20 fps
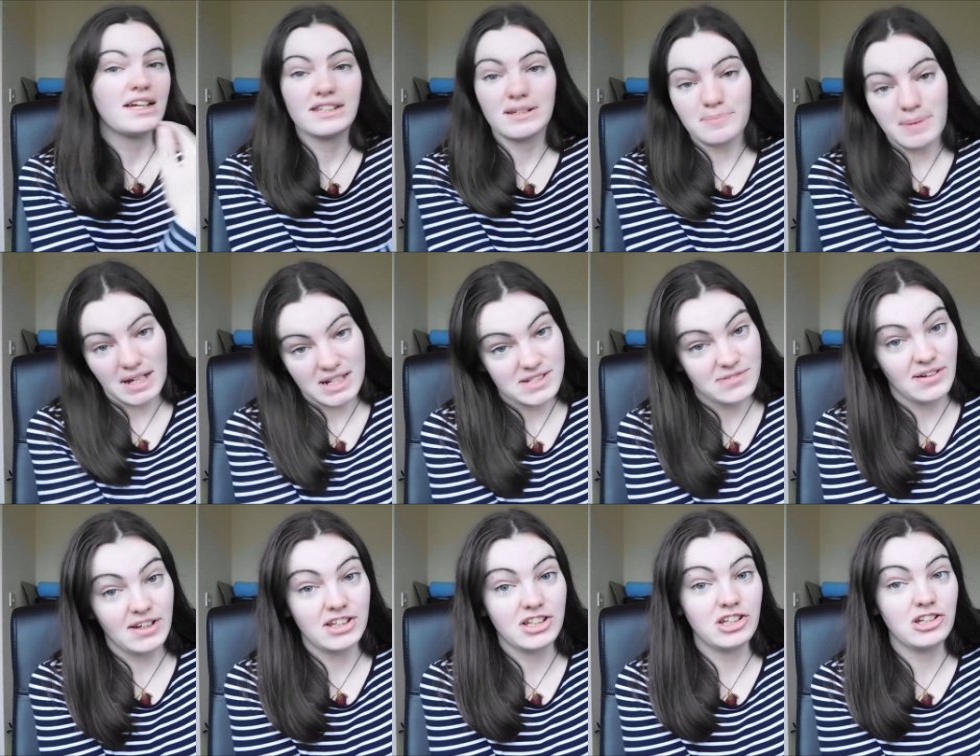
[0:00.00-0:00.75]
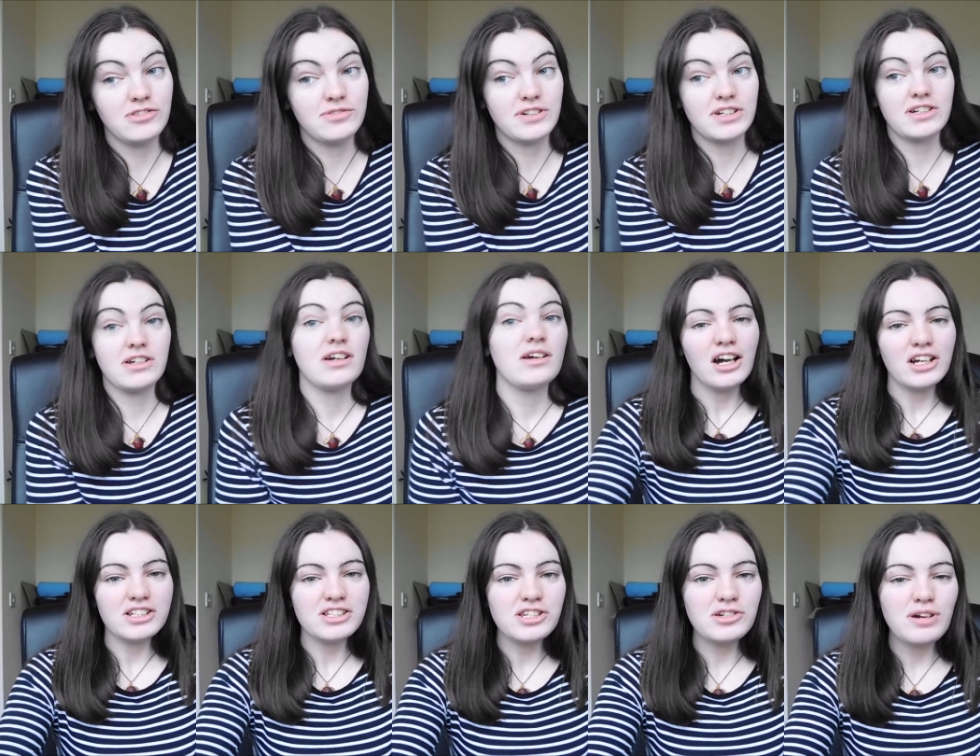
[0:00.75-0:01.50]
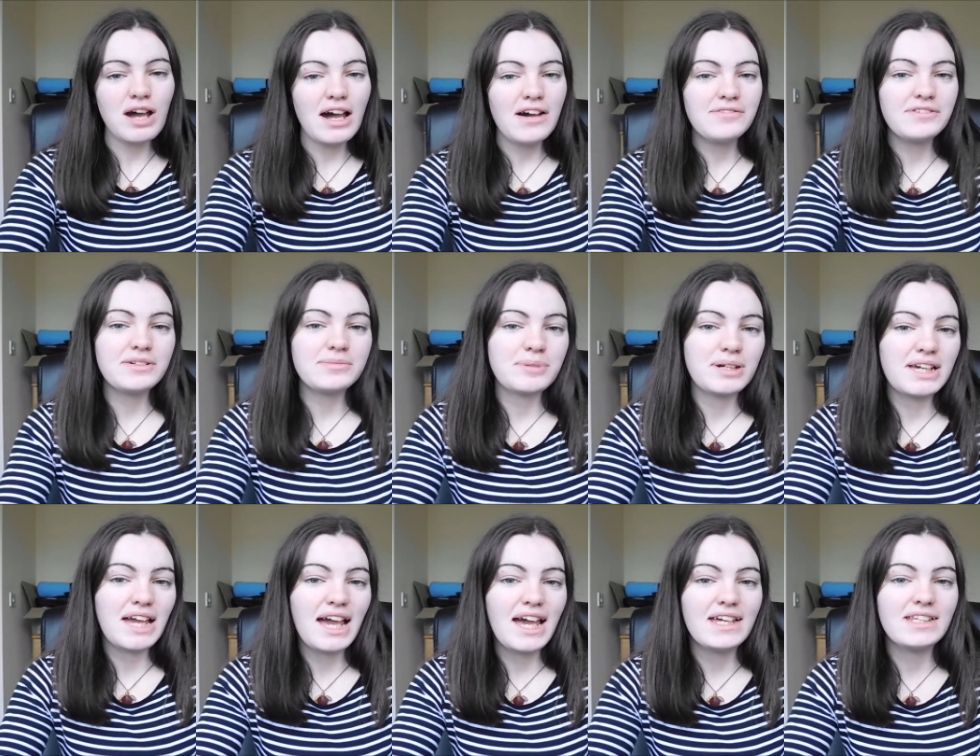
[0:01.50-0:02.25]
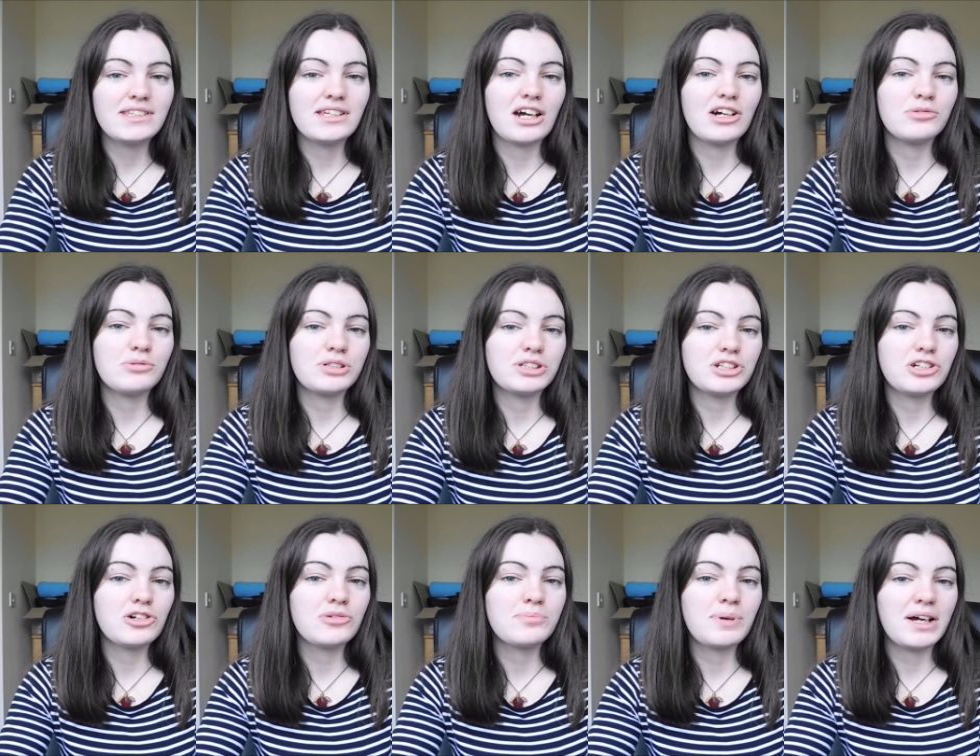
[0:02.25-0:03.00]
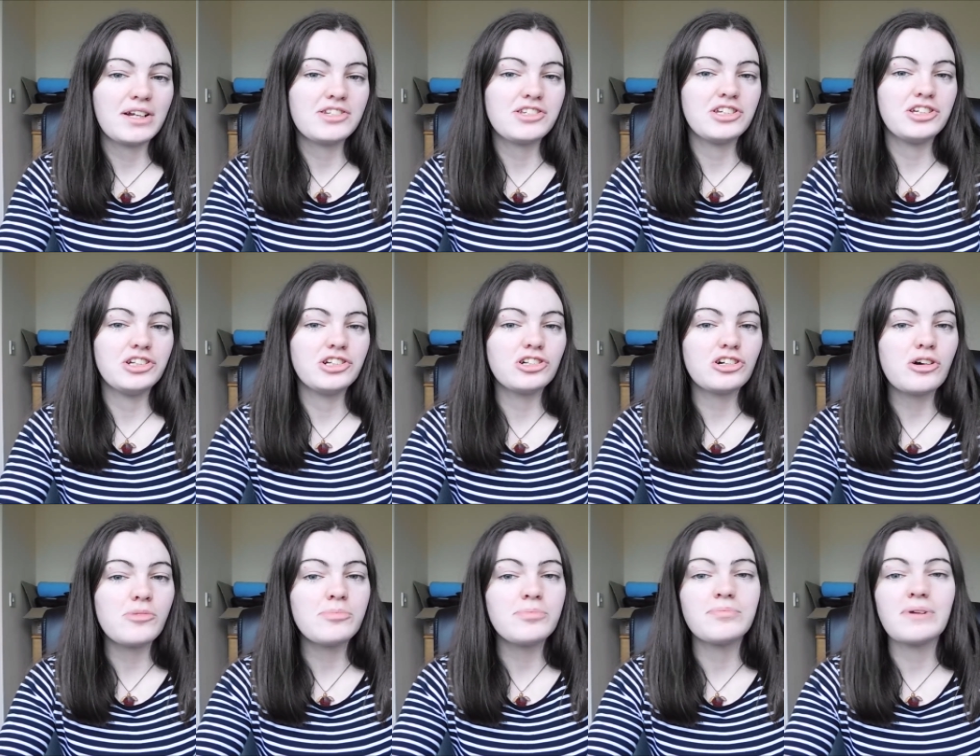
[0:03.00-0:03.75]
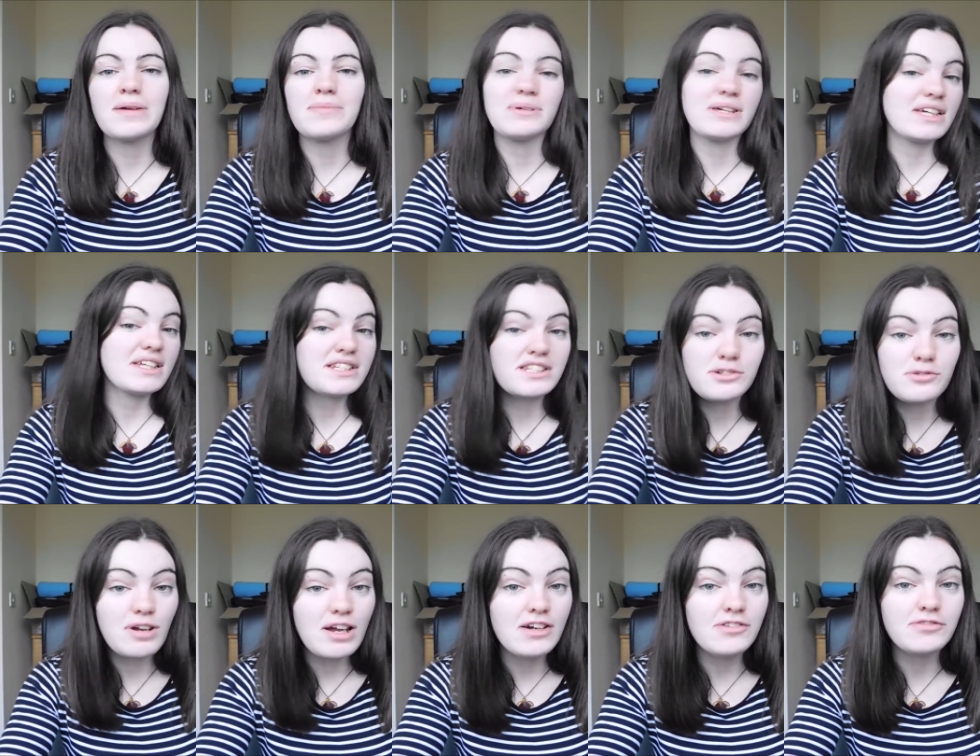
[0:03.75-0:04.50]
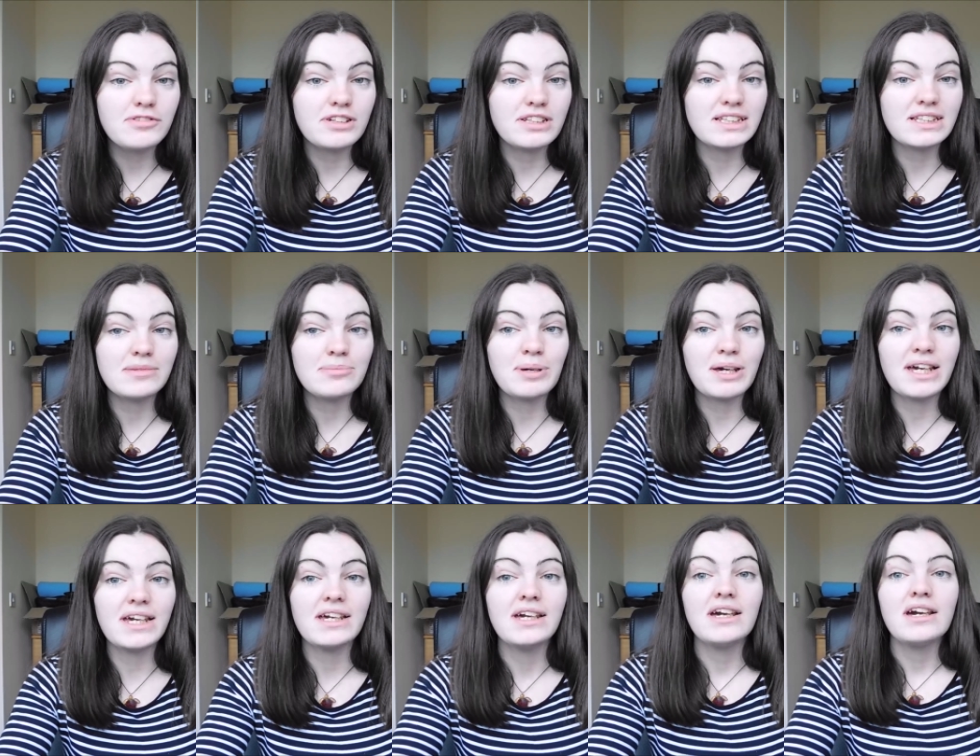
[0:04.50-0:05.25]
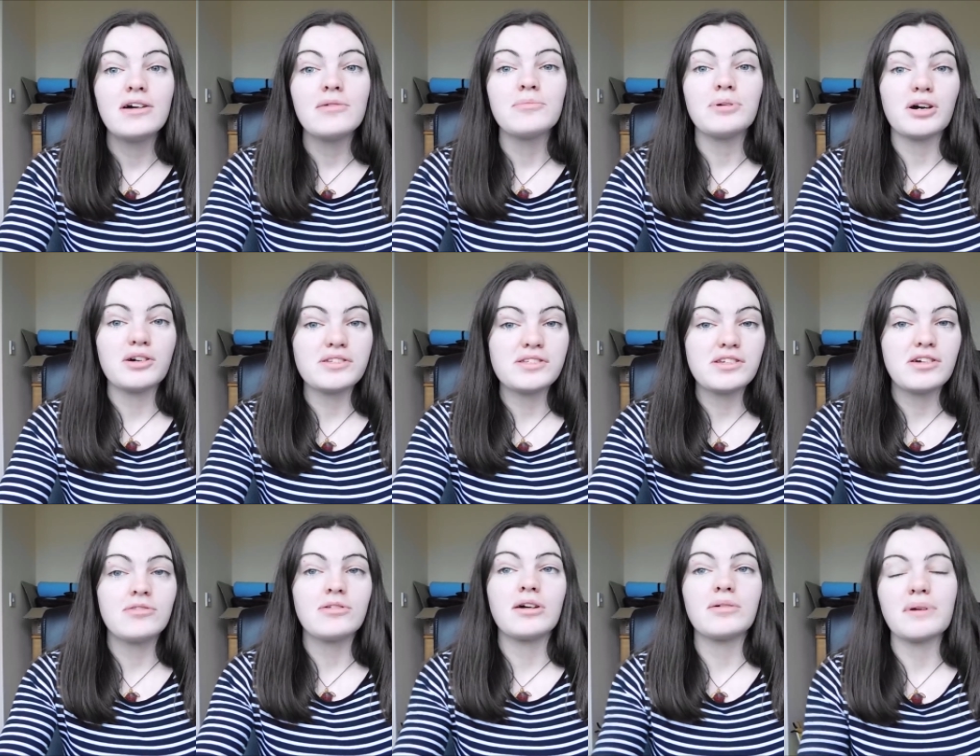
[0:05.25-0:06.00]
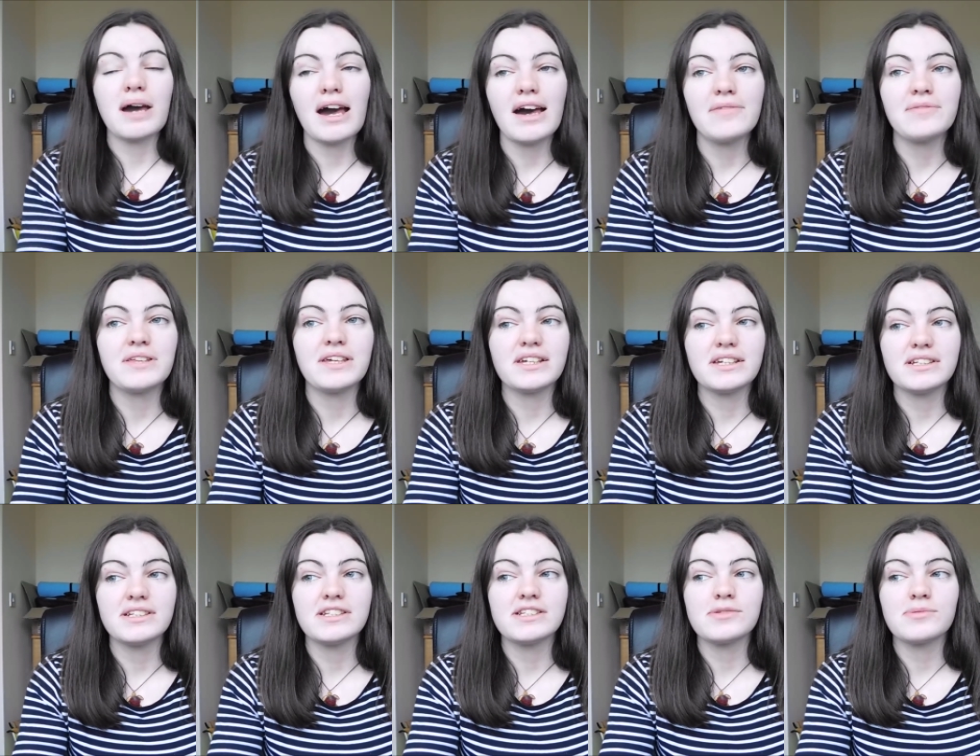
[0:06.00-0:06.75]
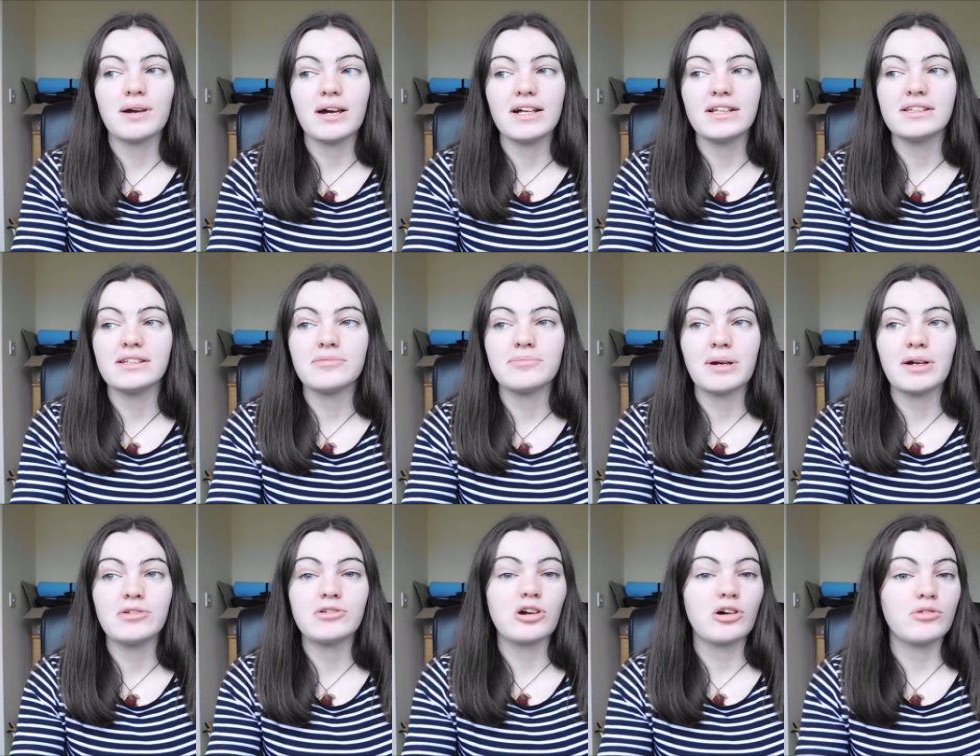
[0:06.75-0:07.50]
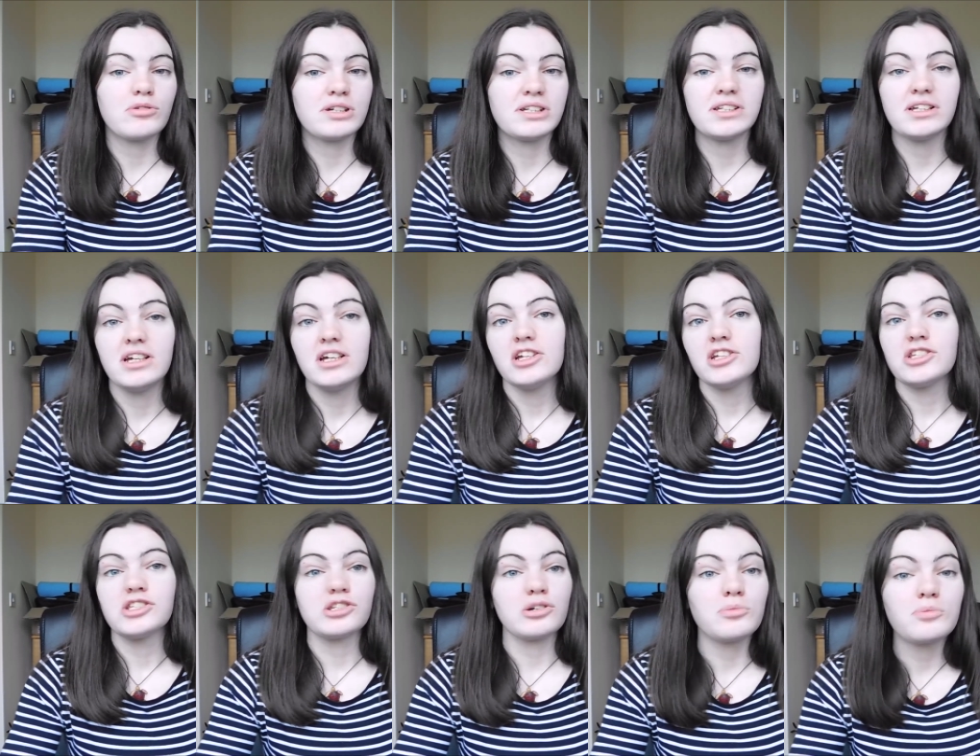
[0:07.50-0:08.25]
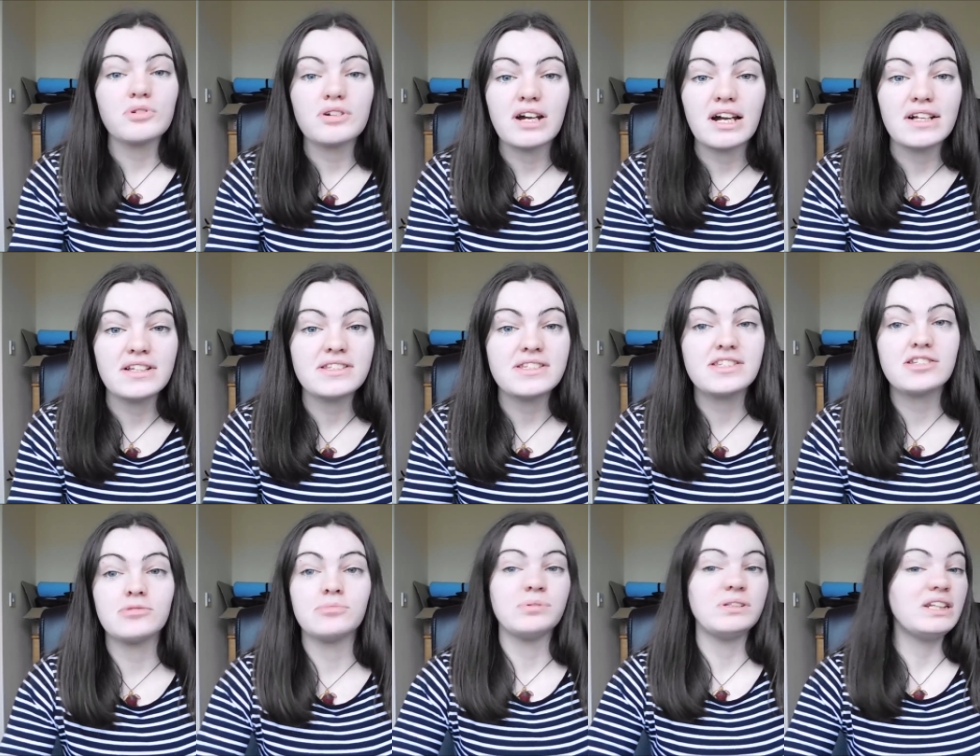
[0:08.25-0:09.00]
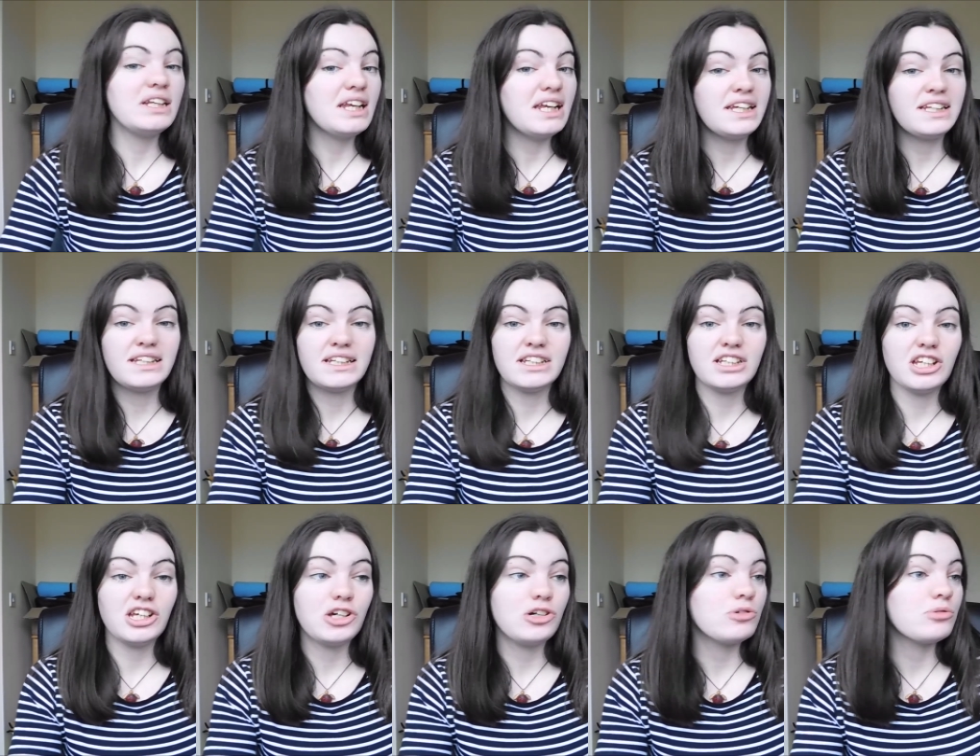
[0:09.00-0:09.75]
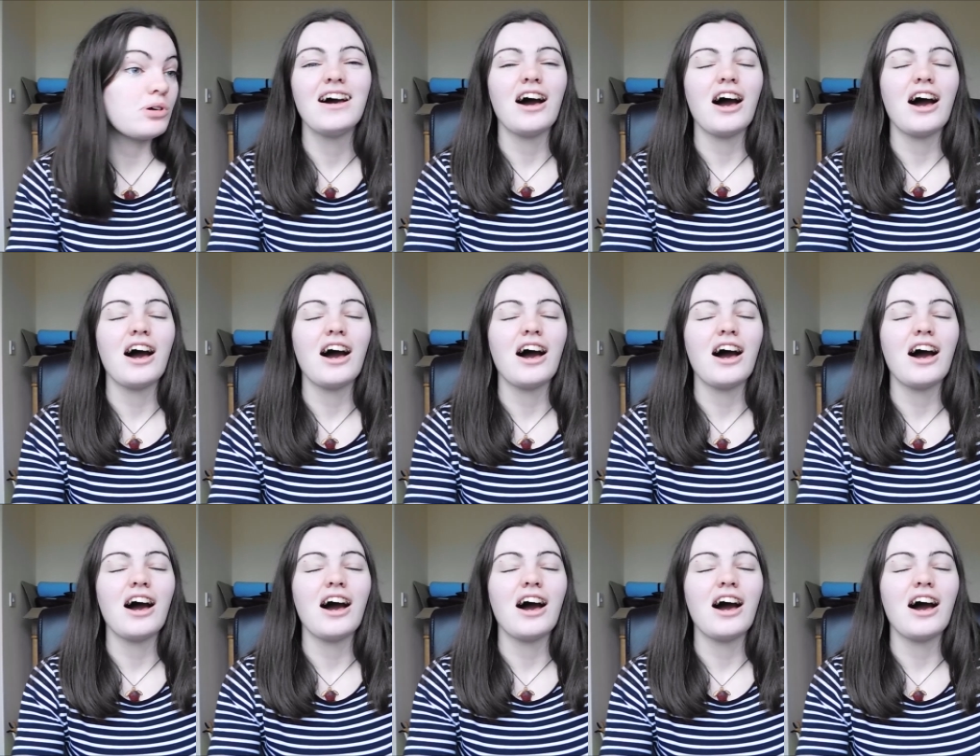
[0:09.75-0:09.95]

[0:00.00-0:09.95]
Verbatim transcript: and then back to Vancouver. I do have it in my head that I want to come back to Europe, maybe Interrail for a little bit but also I'm half thinking as well about going somewhere else completely new.